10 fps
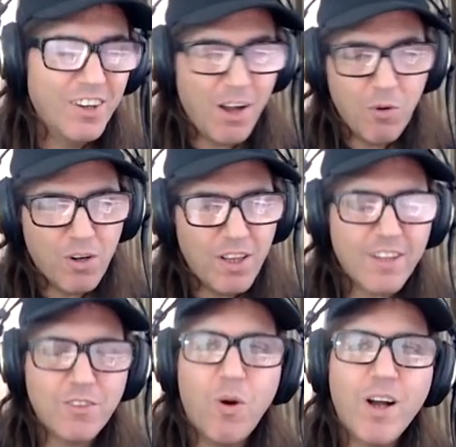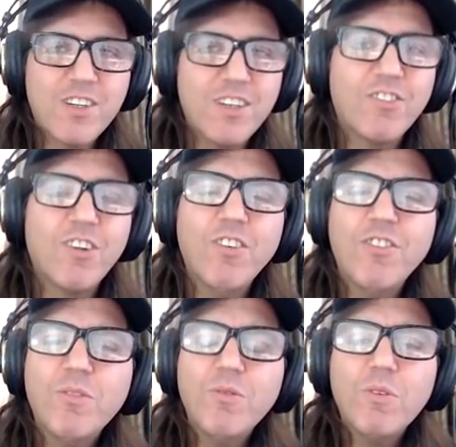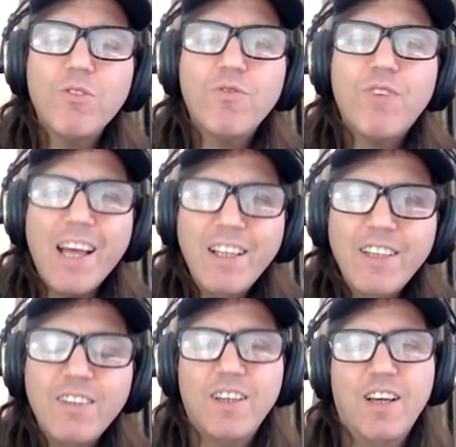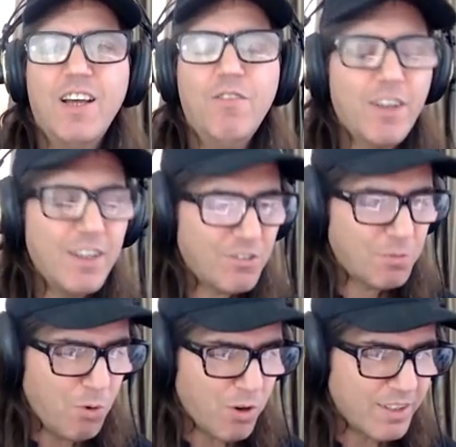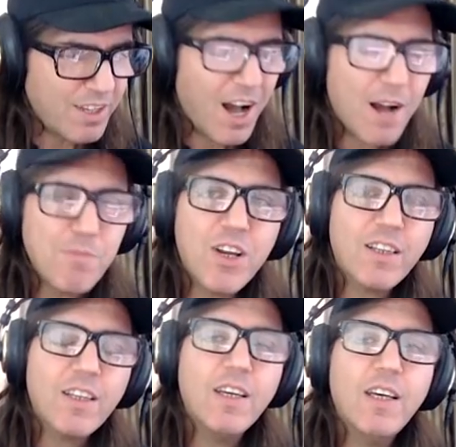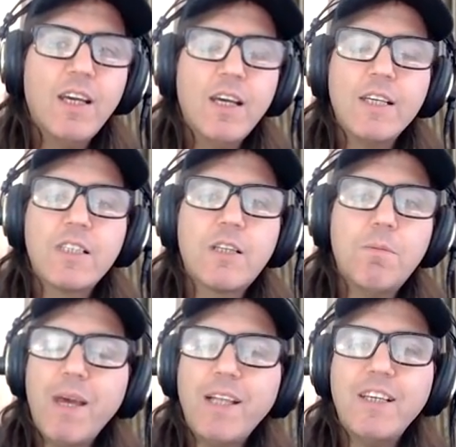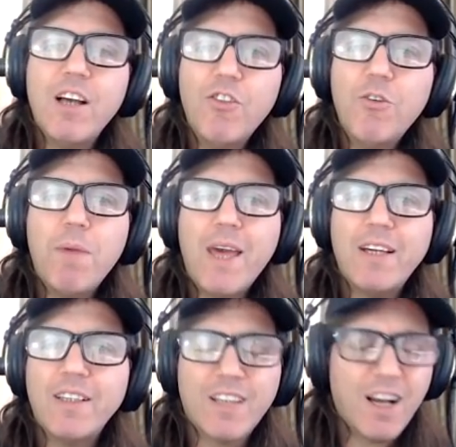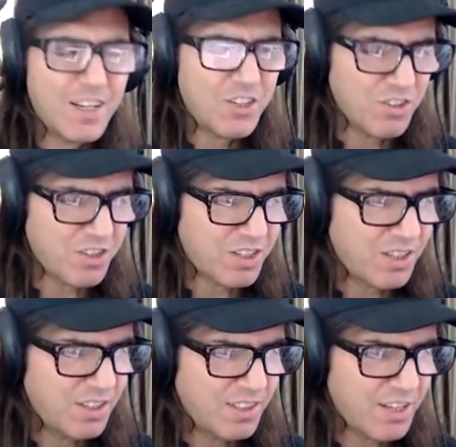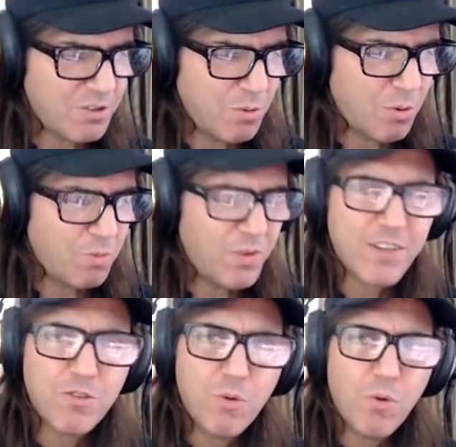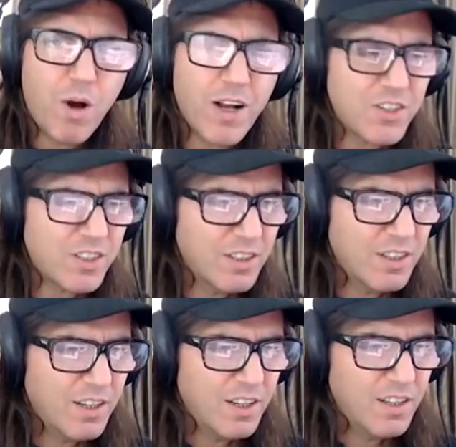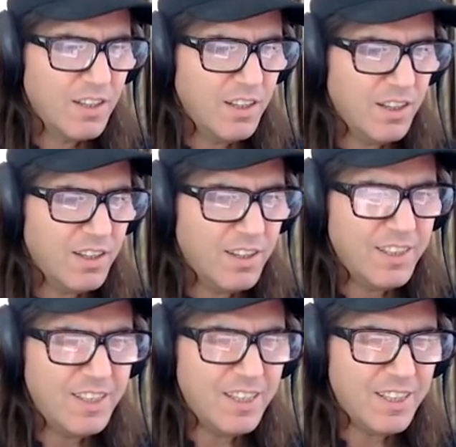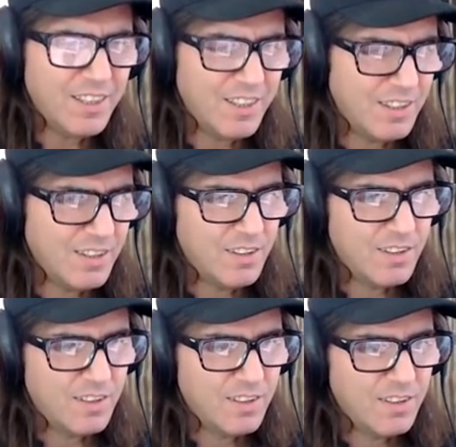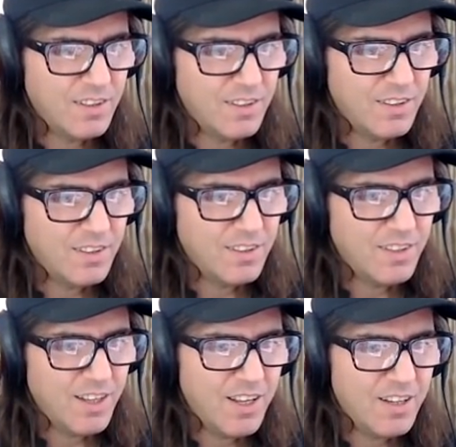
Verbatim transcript: Right, we're allowed to watch this though. This is the most violent fucking sport. The object is to make the other man unconscious. That's what we're, that's what we're watching. Thomas, he is not going to make this in the sixth round.